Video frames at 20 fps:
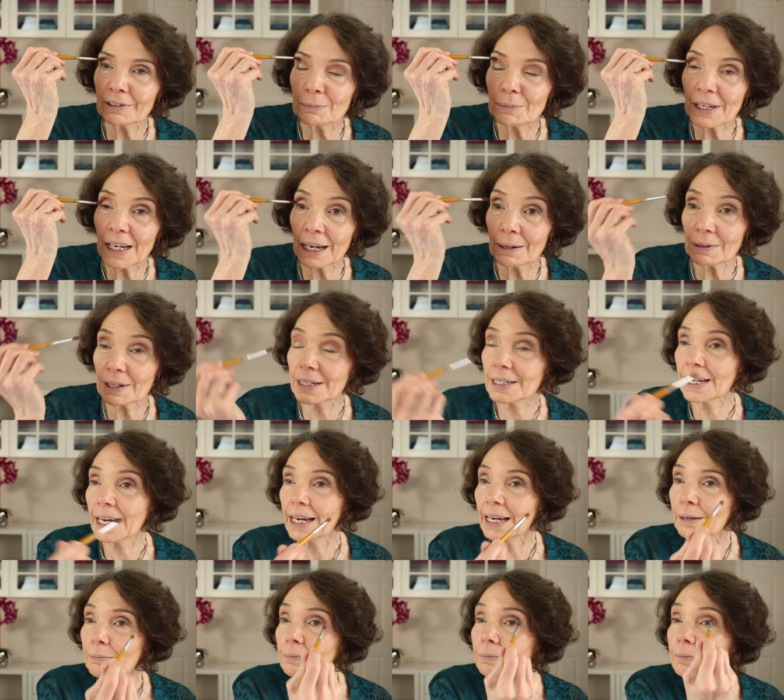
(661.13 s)
from time to
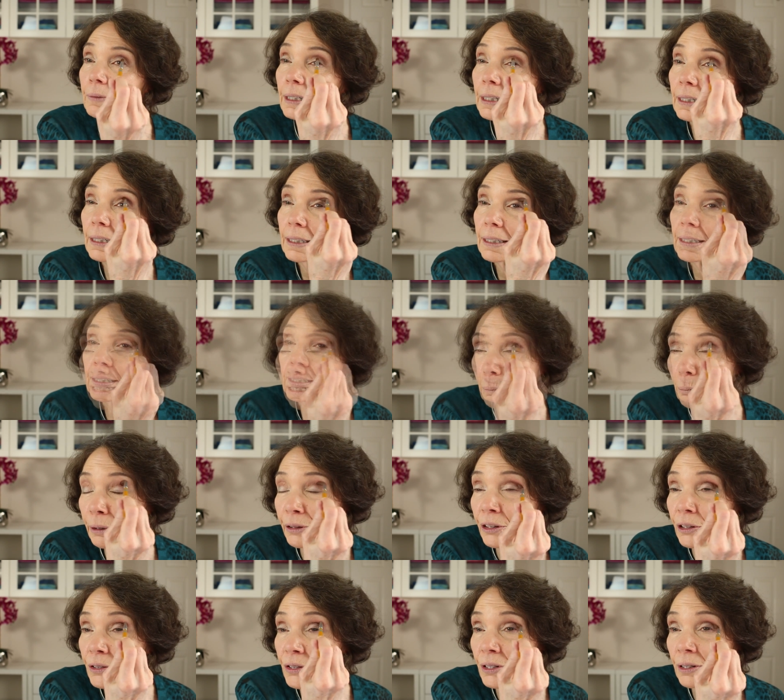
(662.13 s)
time.
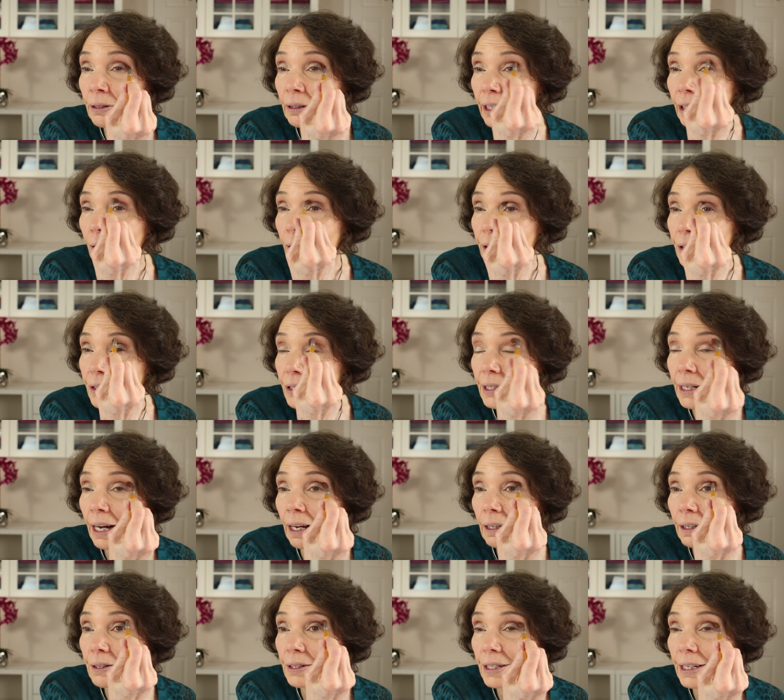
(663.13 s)
But there's certainly gorgeous
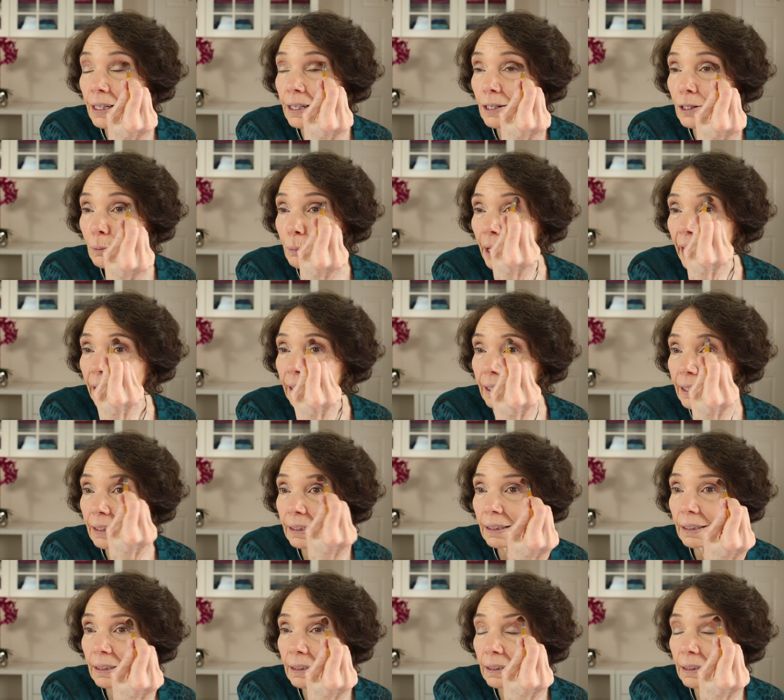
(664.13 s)
colors in this palette.